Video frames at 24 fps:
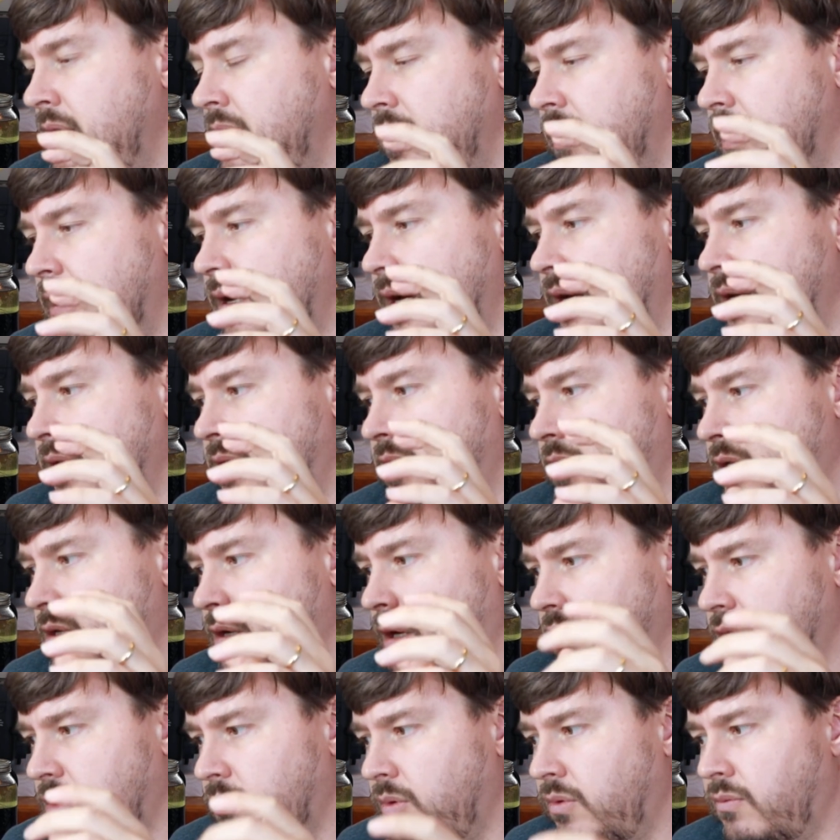now it
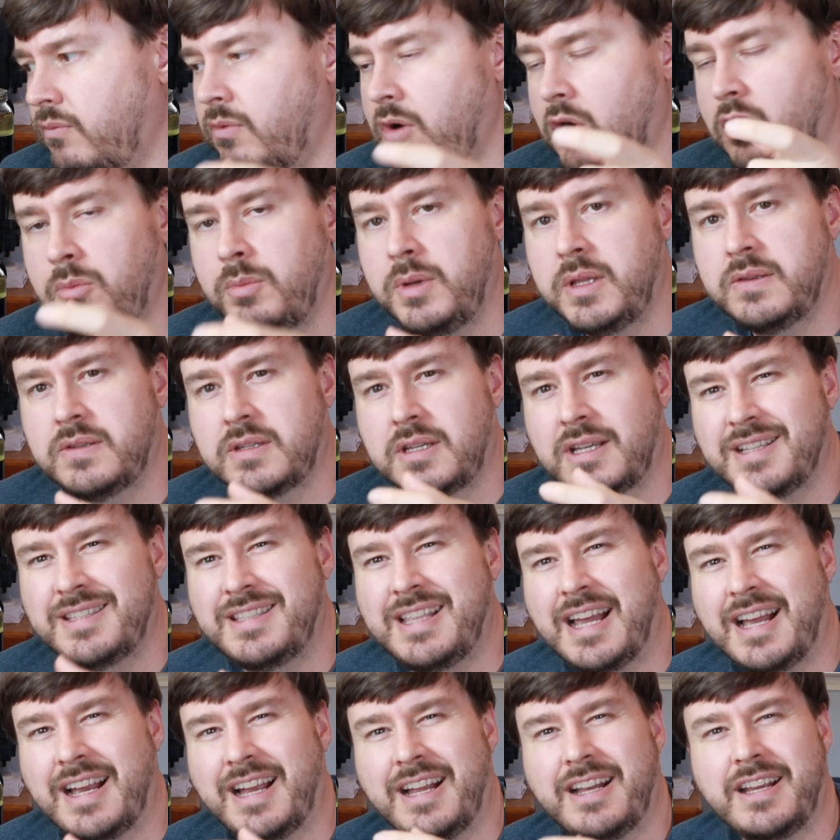starts with Romans, because
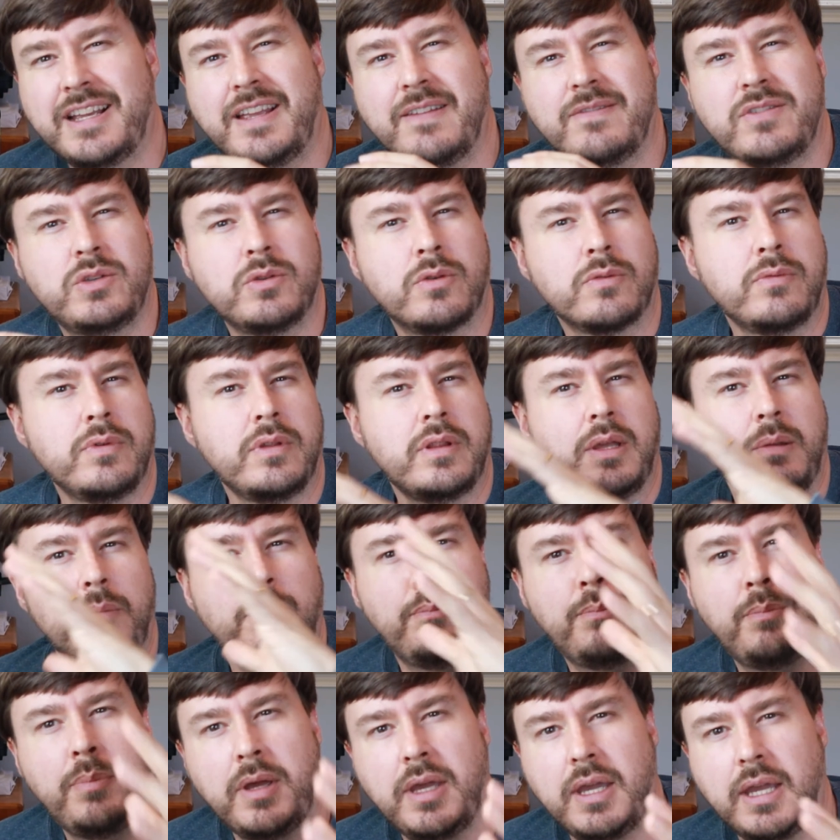that kind of gives you a really
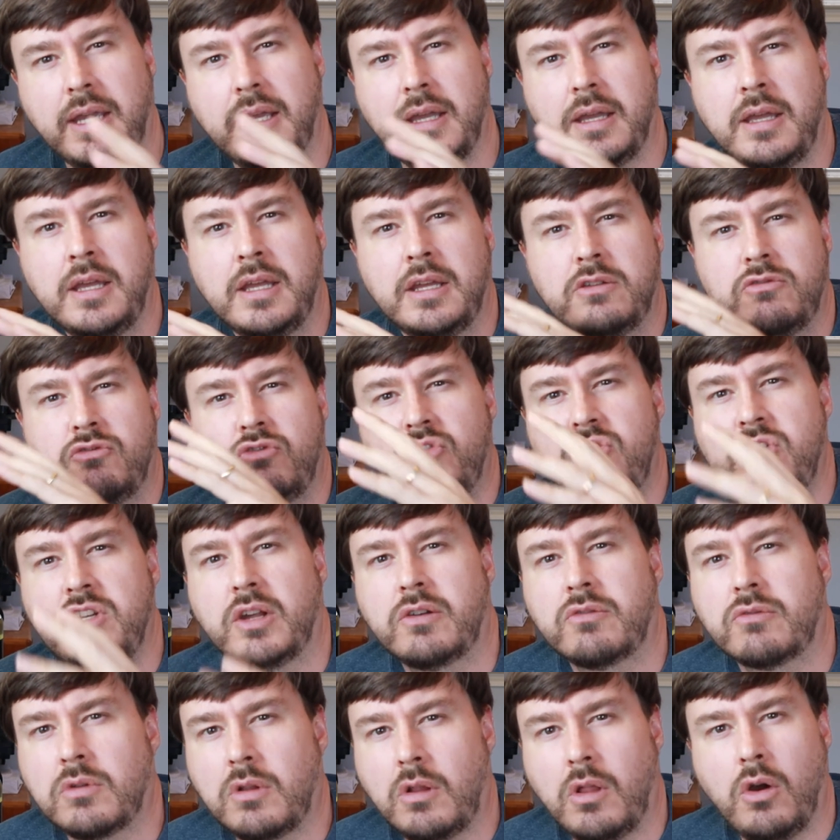big
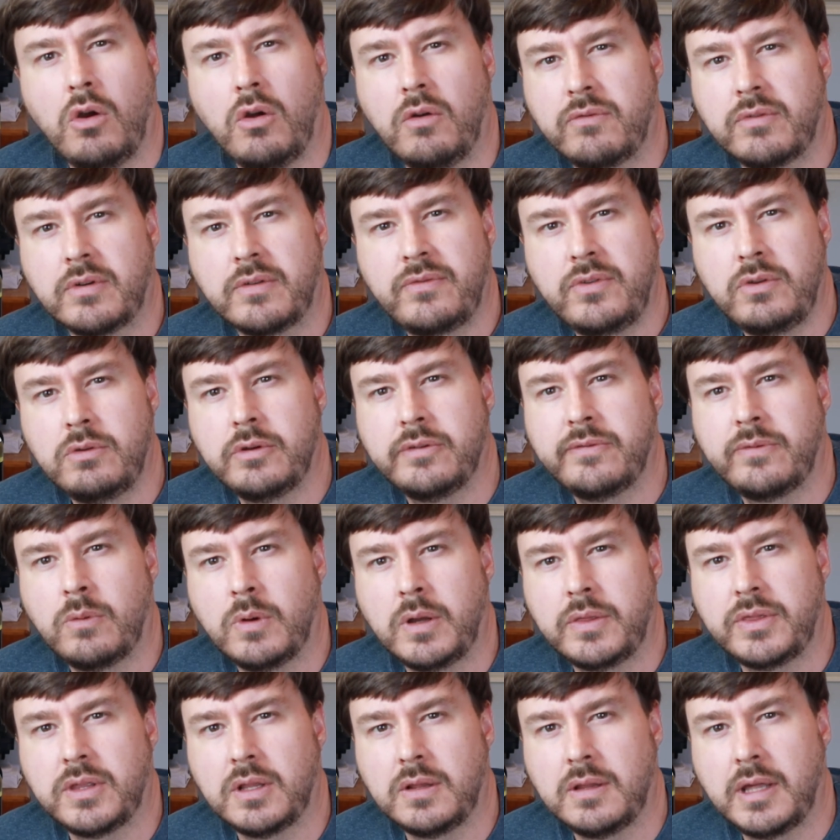general overview of
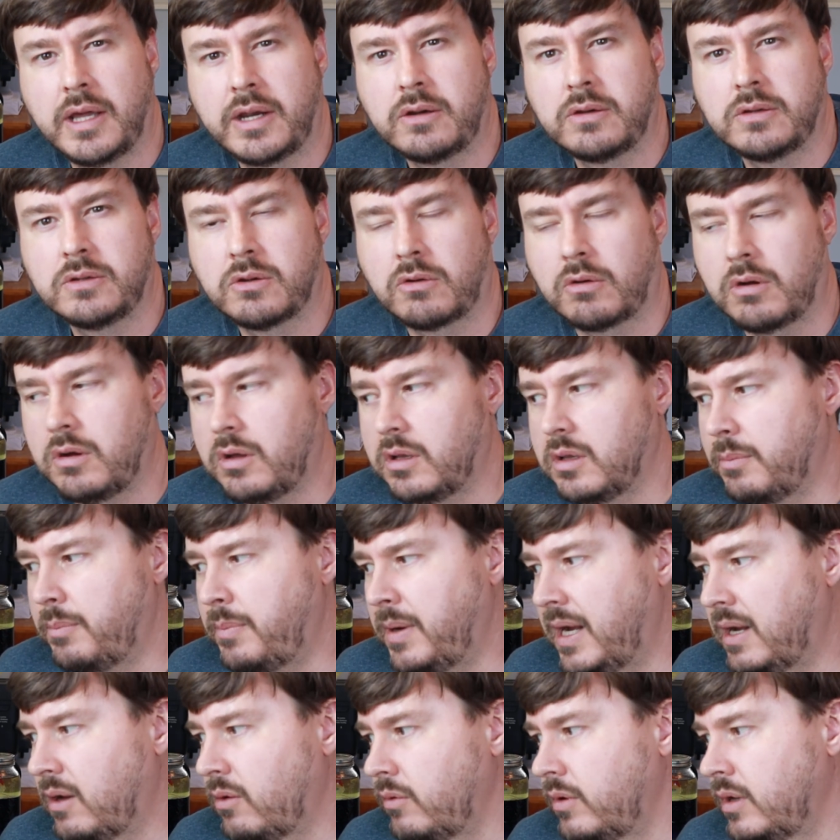what the letters are all
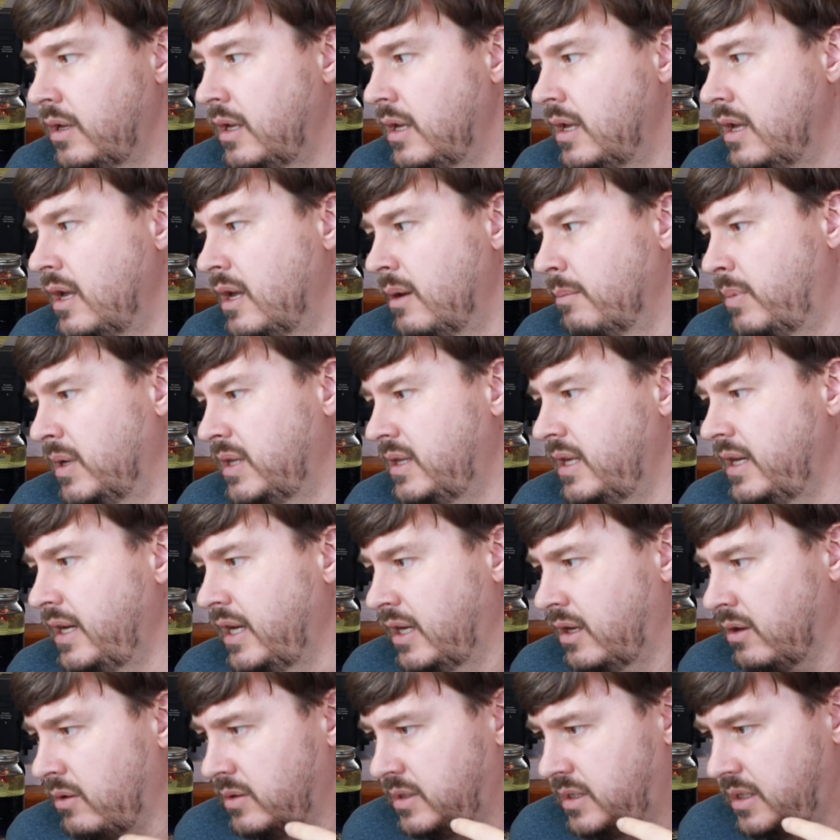about. But then
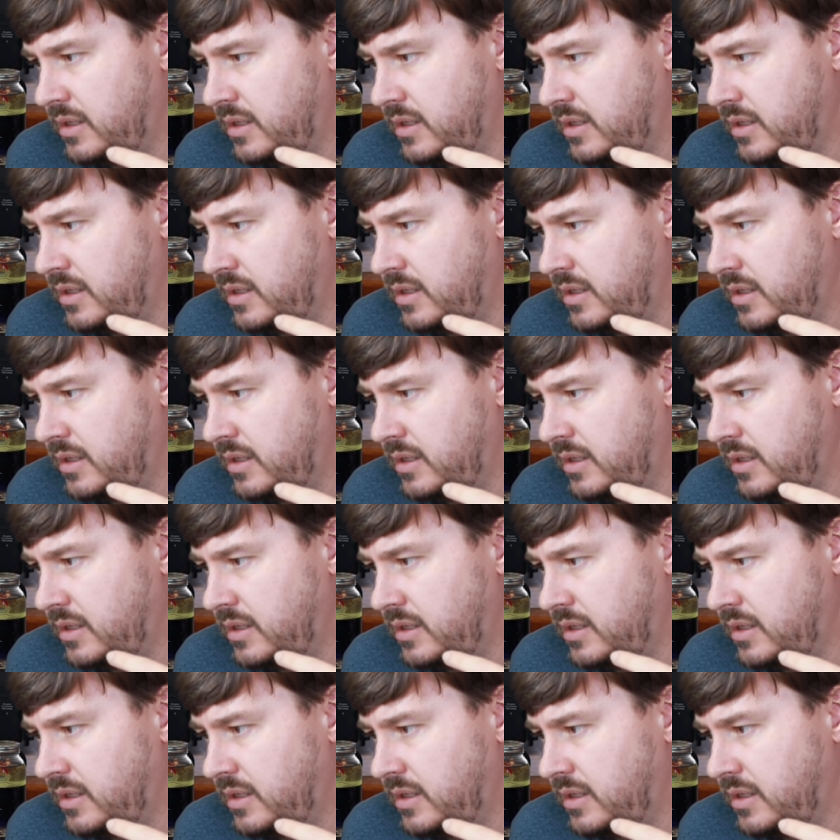it goes